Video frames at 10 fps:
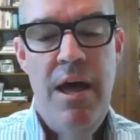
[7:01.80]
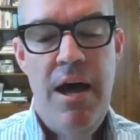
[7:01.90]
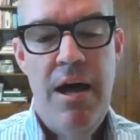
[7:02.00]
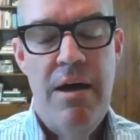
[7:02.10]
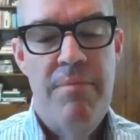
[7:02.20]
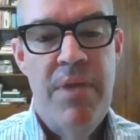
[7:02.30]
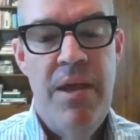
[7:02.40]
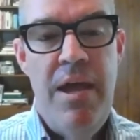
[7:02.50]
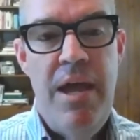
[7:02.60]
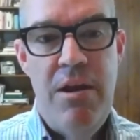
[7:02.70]

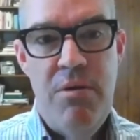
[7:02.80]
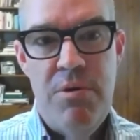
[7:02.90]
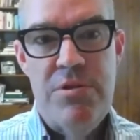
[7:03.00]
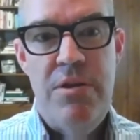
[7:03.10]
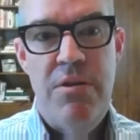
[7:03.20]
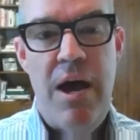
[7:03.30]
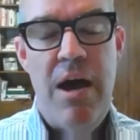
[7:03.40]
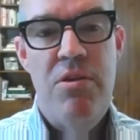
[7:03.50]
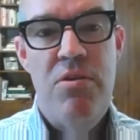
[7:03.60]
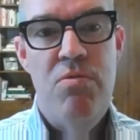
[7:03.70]
And it was, you know,
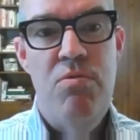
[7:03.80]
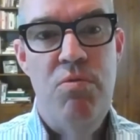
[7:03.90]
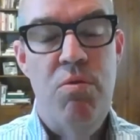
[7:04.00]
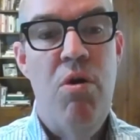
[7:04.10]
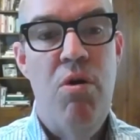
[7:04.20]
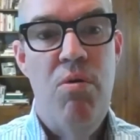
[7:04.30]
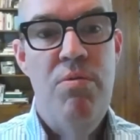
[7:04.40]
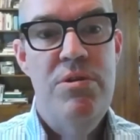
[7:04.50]
how do you grow